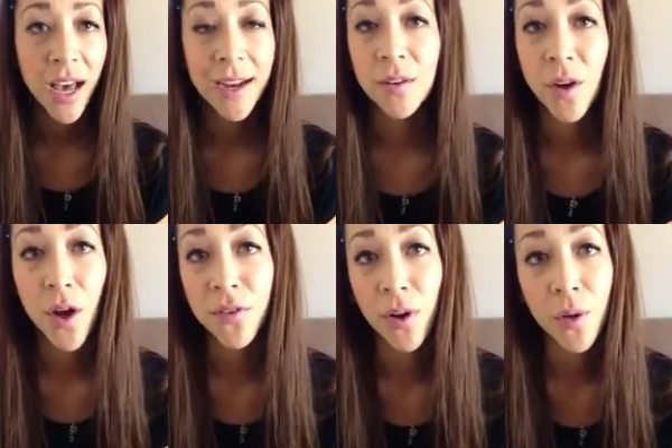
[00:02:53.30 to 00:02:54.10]
I don't know
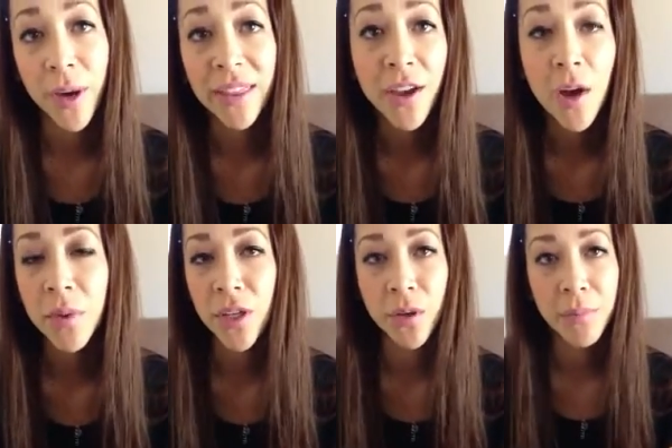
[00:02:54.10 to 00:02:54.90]
how far away they are,
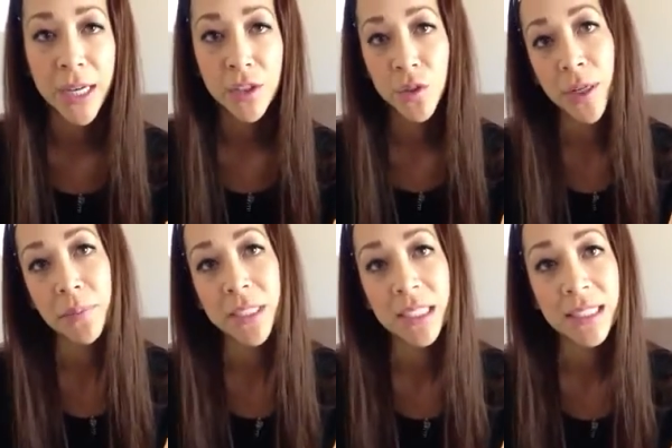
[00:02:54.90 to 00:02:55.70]
but you can make
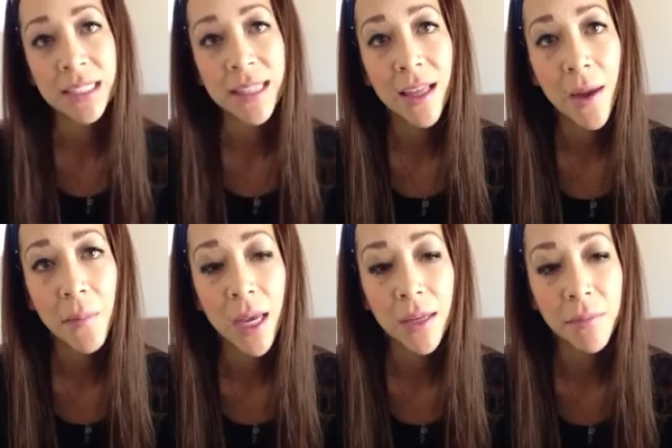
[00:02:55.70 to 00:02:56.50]
trips to see them
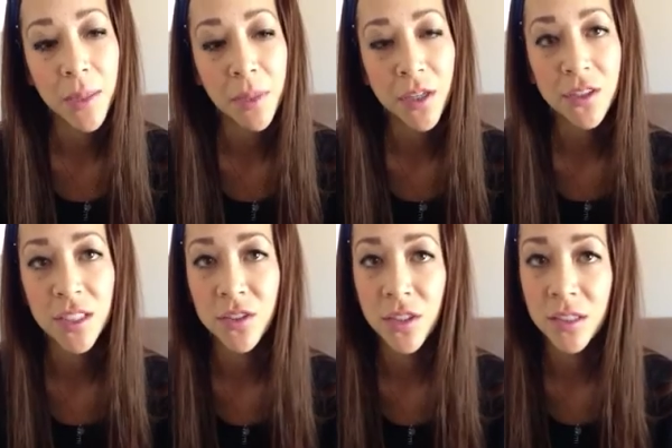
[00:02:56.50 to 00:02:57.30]
and maybe your
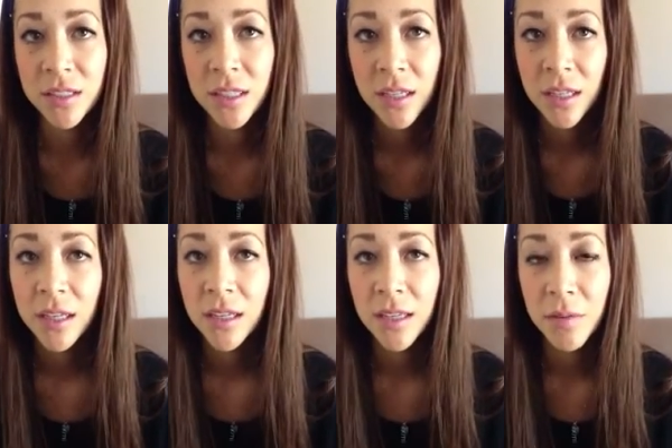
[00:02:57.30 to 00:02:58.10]
sisters
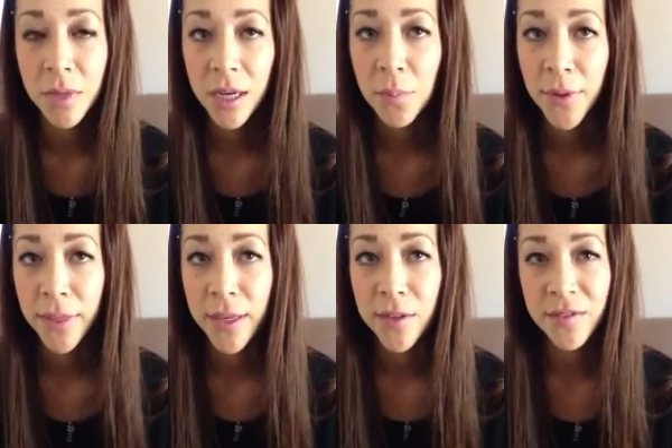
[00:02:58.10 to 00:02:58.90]
can meet up with
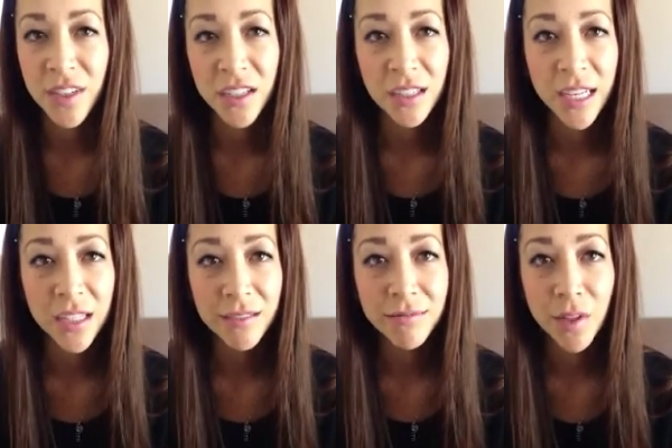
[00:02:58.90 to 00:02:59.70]
you if they're like
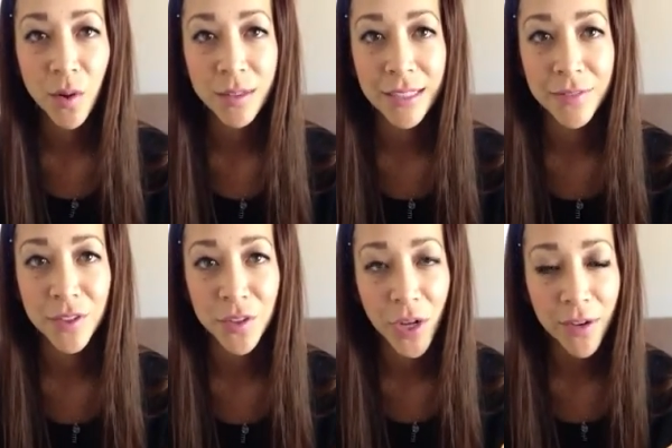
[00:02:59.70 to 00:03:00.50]
old enough
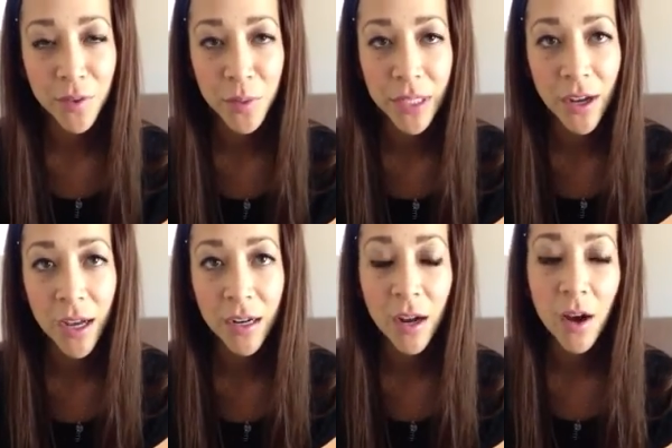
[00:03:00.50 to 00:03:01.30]
to drive or whatnot.